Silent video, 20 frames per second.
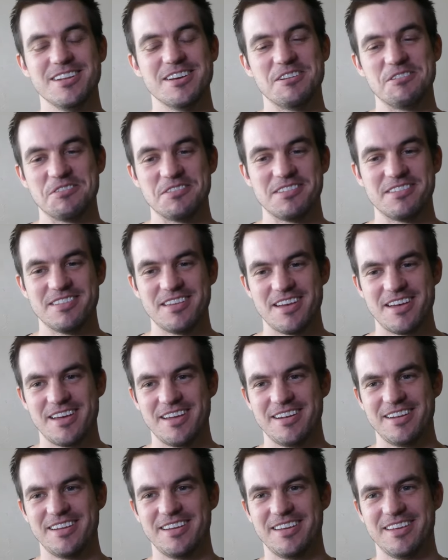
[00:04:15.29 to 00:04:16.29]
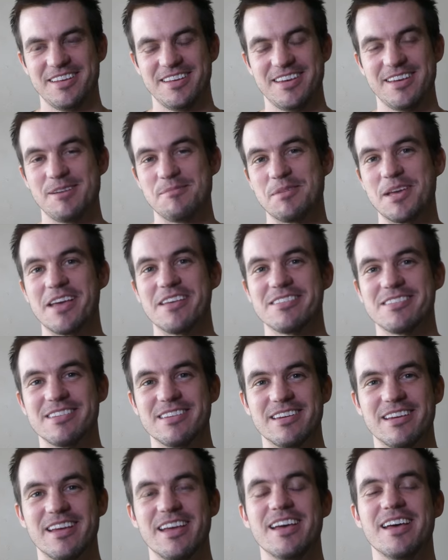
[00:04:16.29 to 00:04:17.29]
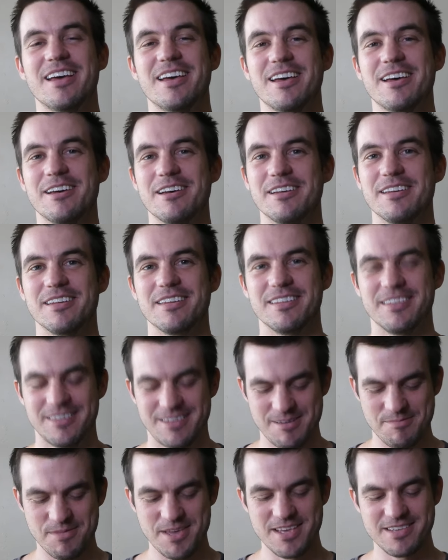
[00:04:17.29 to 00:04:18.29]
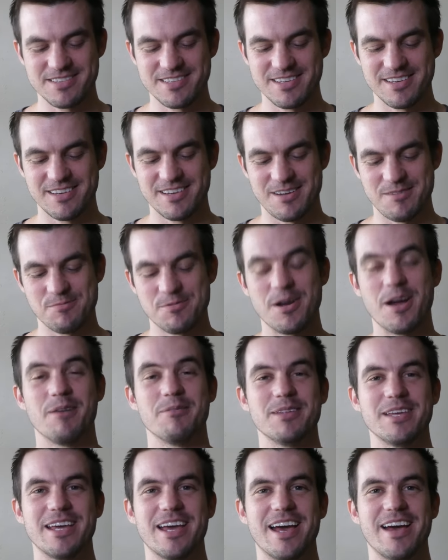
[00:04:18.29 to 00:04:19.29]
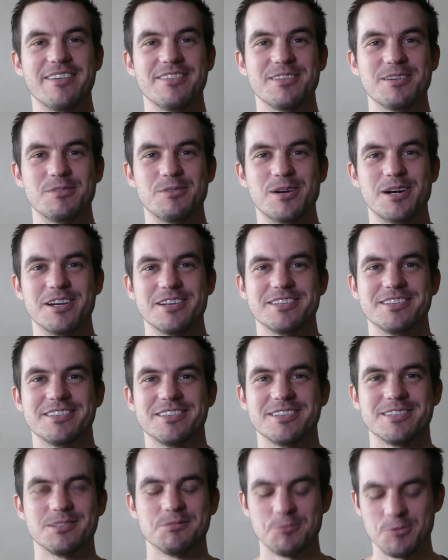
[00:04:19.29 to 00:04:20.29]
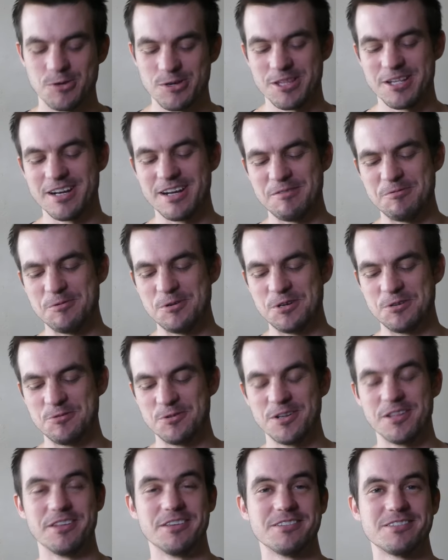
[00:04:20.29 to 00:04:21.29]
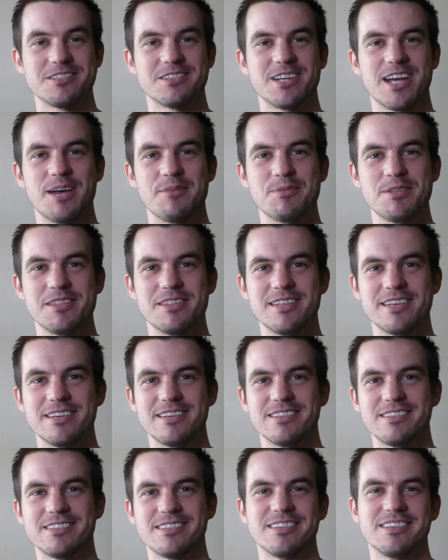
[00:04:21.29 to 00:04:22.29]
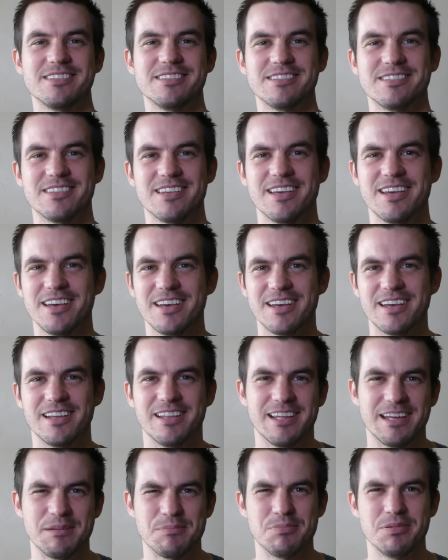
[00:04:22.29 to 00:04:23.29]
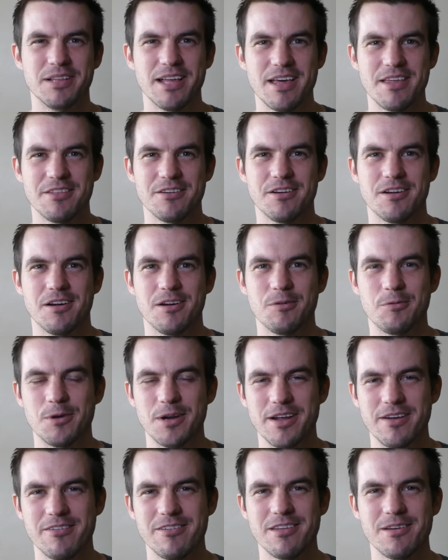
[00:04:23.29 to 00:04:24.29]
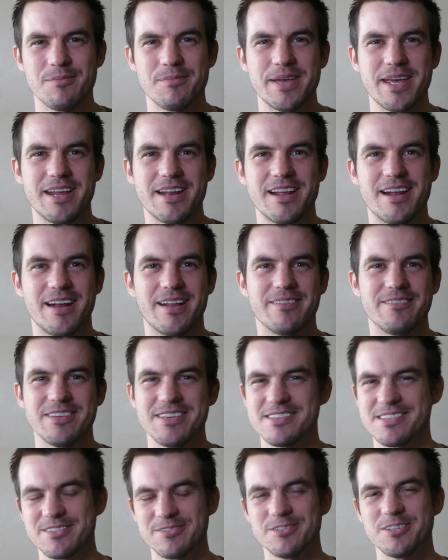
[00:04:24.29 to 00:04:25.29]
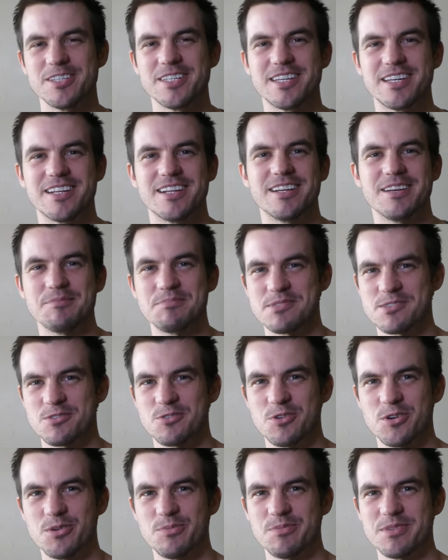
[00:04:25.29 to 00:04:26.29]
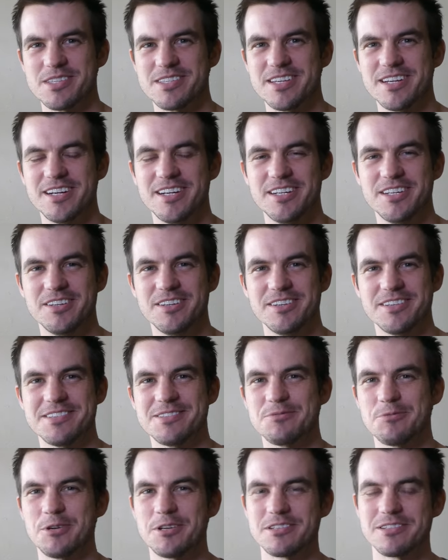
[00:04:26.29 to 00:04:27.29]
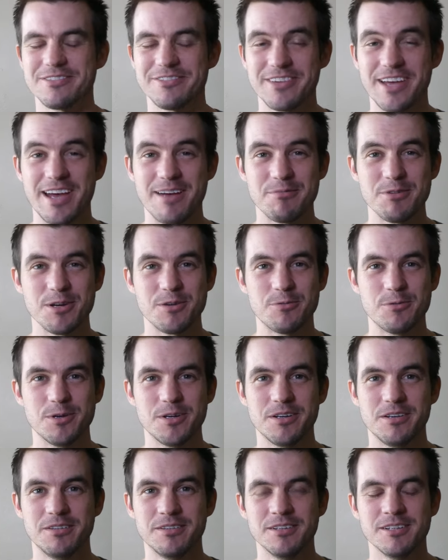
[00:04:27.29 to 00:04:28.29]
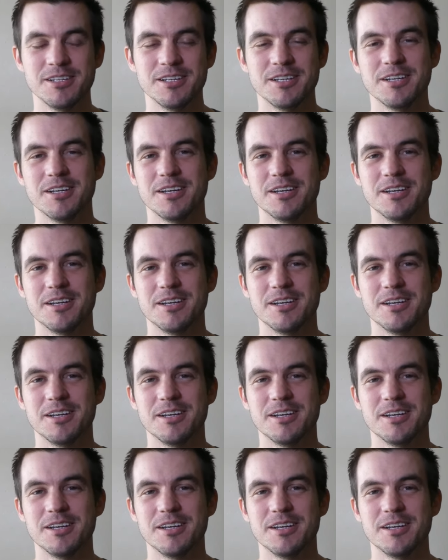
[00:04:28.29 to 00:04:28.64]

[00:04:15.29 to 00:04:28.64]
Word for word: you know, it's not, I'm guessing I'll probably have to wash this more than I would one of those strappy things, because, like, pleather or whatever they're made out of isn't really going to absorb material as well as fabric will,